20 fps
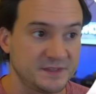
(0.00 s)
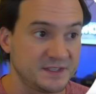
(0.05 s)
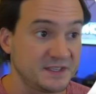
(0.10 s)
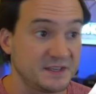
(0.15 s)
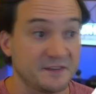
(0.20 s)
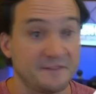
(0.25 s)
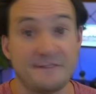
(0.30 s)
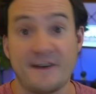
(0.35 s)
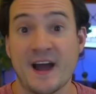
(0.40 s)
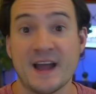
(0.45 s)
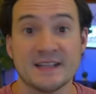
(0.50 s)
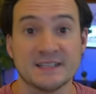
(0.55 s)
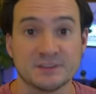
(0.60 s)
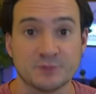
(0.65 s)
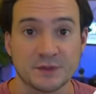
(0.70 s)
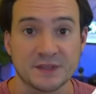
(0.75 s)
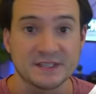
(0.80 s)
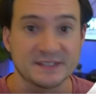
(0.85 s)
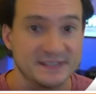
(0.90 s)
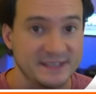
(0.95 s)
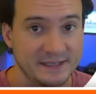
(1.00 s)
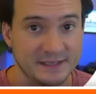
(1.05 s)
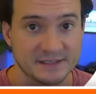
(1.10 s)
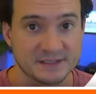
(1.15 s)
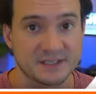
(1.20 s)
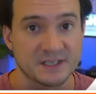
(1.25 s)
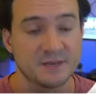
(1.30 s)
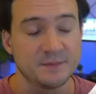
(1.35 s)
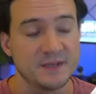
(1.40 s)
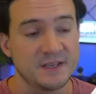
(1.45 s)
defines what the ceiling is
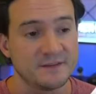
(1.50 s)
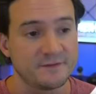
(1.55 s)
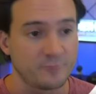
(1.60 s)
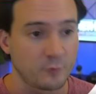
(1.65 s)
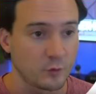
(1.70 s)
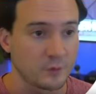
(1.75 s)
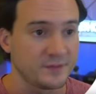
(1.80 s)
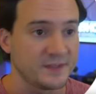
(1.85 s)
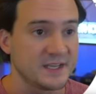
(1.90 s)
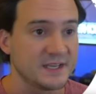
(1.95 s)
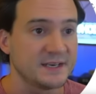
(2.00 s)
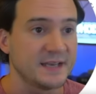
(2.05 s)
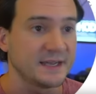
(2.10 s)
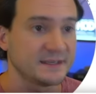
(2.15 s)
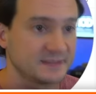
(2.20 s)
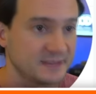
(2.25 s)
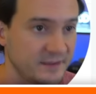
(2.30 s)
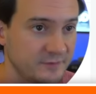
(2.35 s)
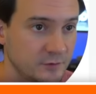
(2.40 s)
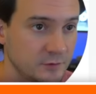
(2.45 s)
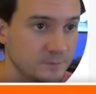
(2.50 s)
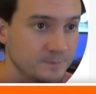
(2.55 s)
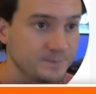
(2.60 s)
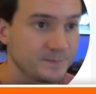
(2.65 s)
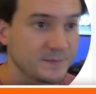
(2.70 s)
going to be for the next level.